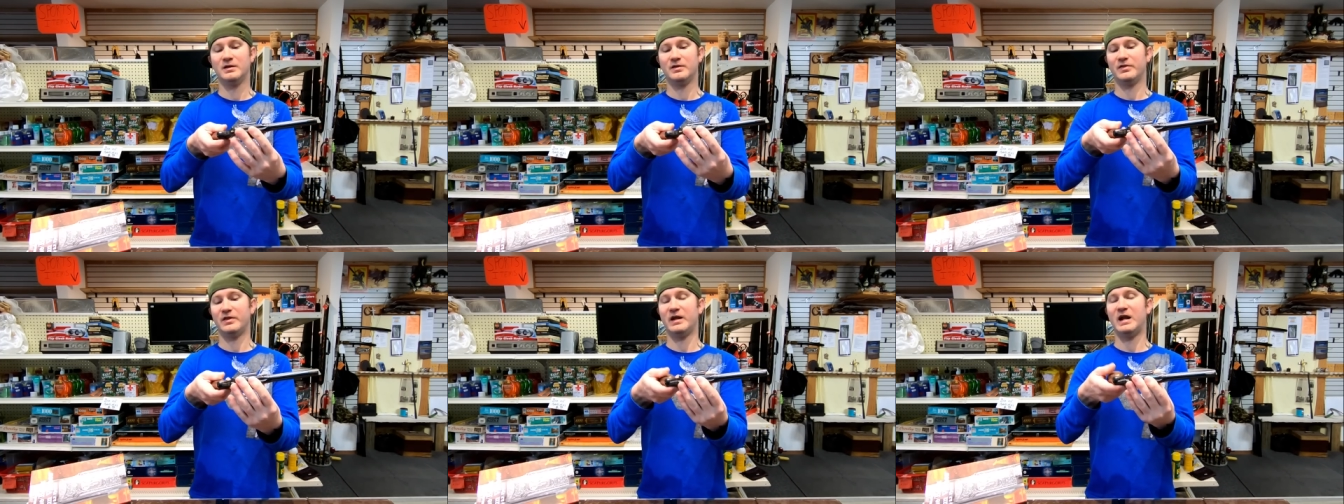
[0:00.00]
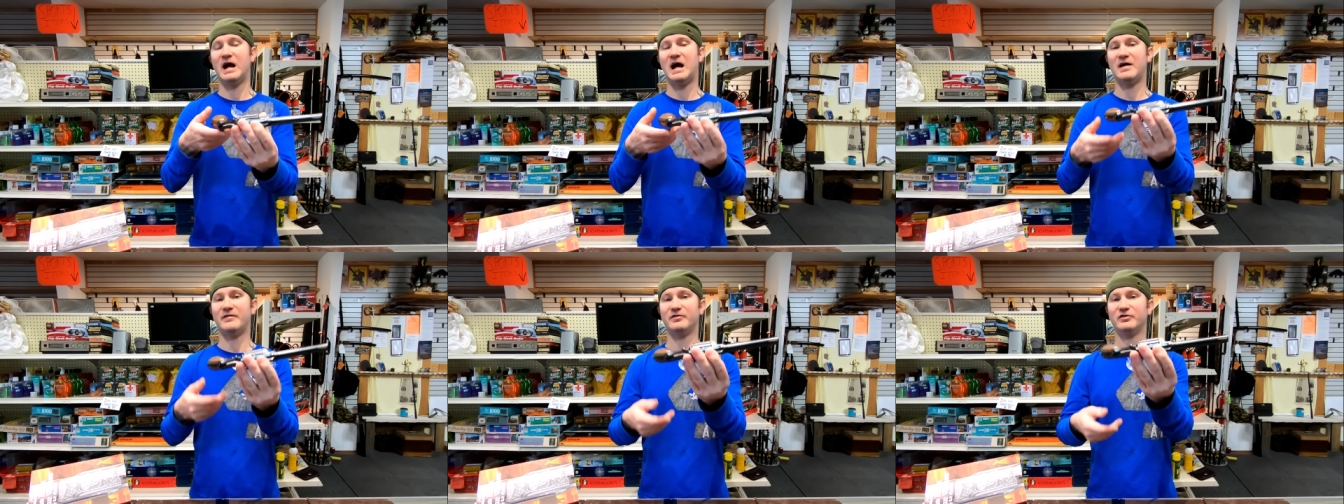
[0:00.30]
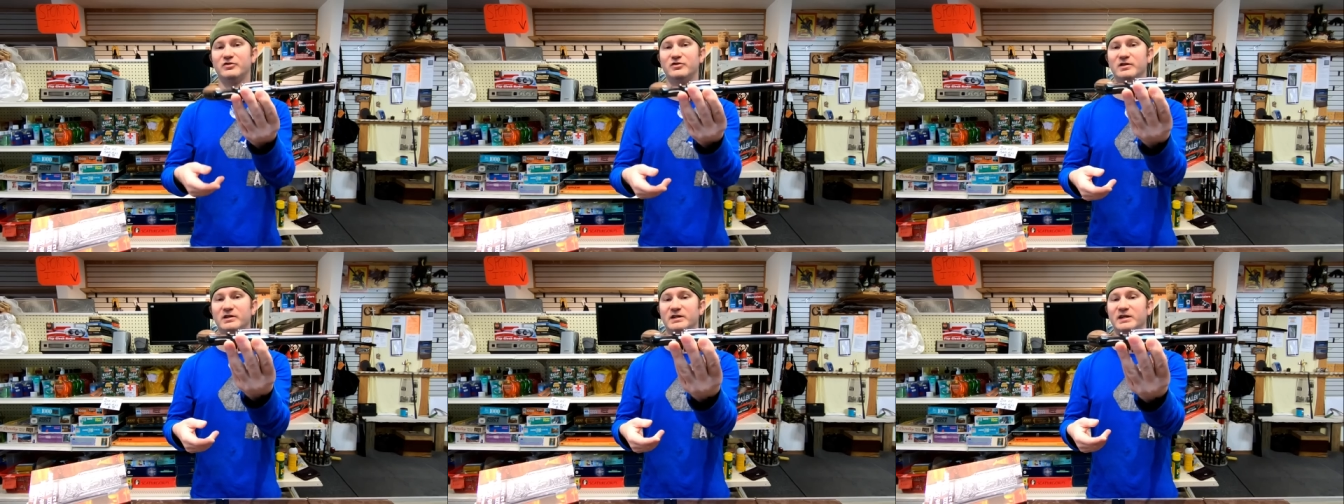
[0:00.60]
then
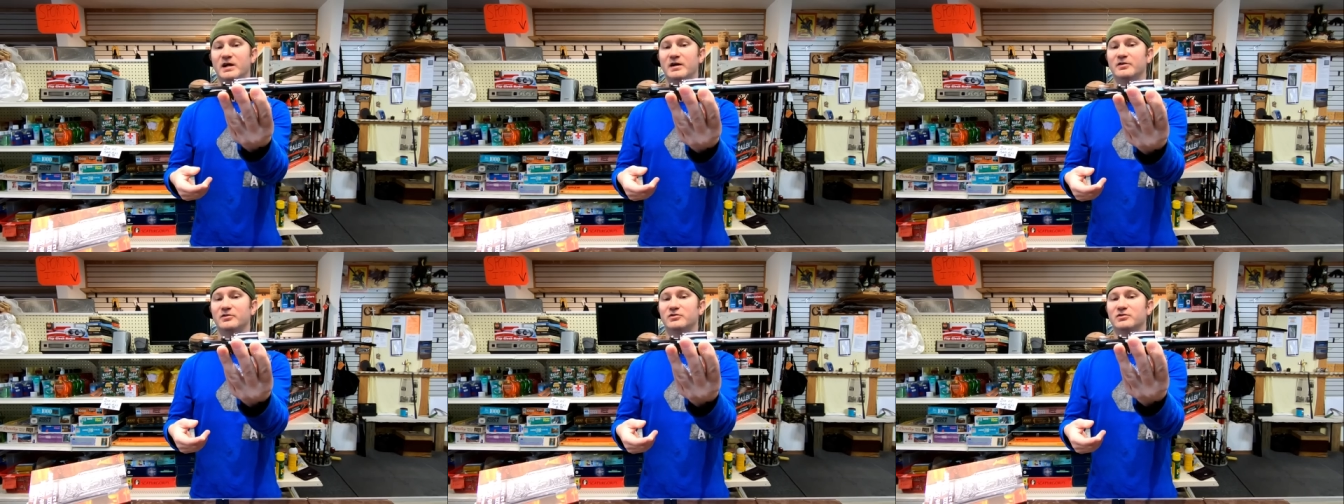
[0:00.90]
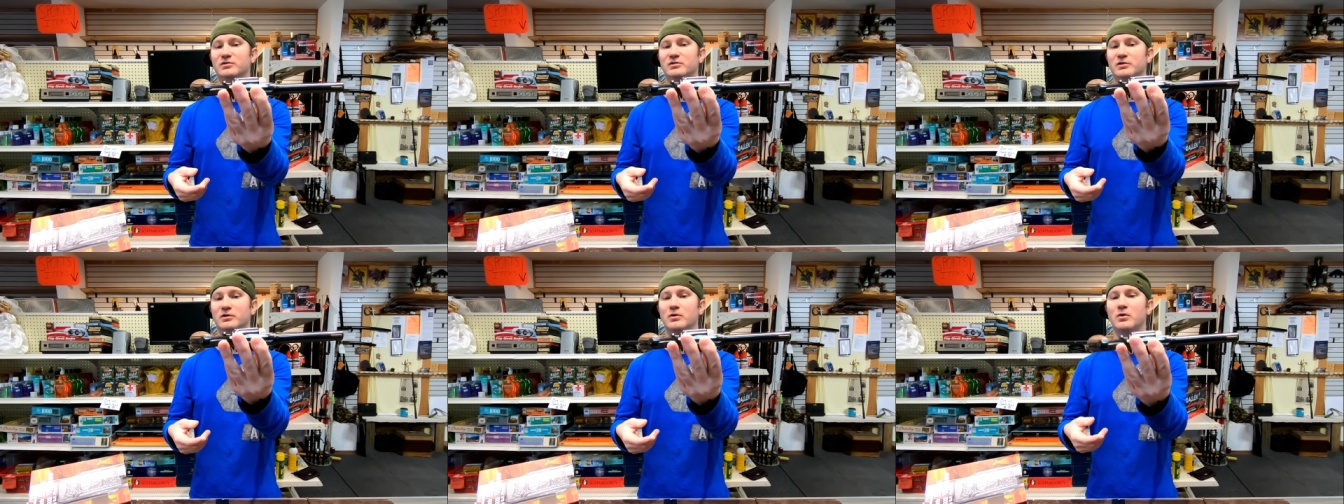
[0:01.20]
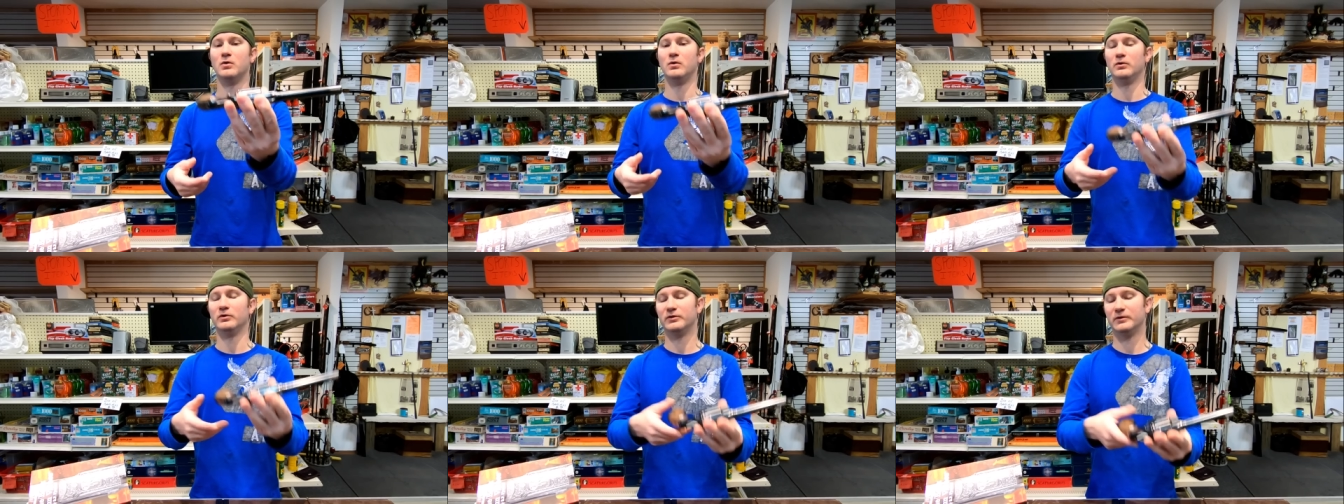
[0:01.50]
obviously, yes, the
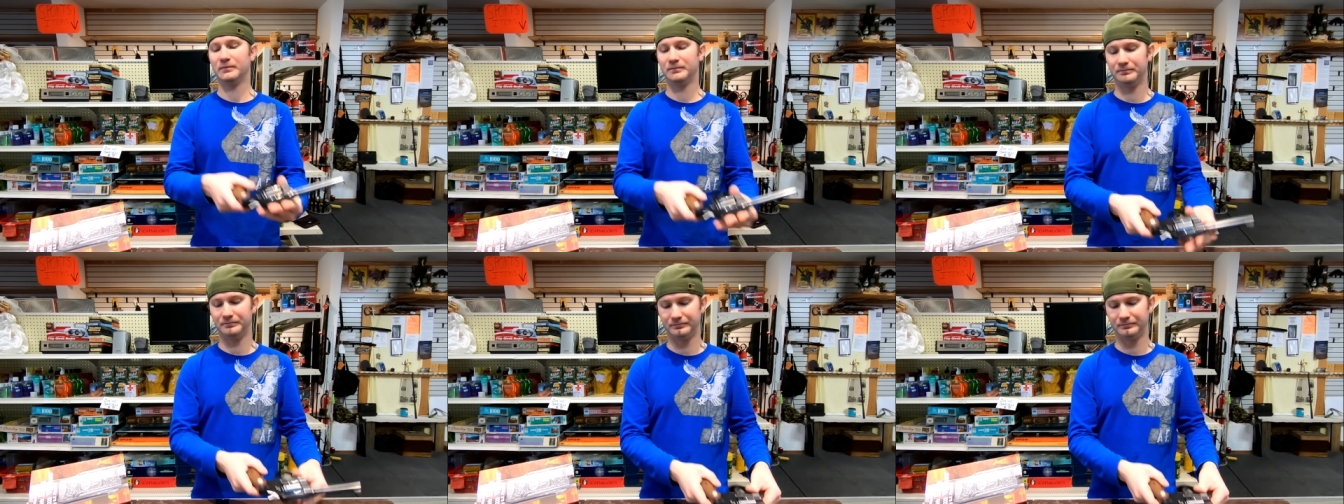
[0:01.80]
Colt.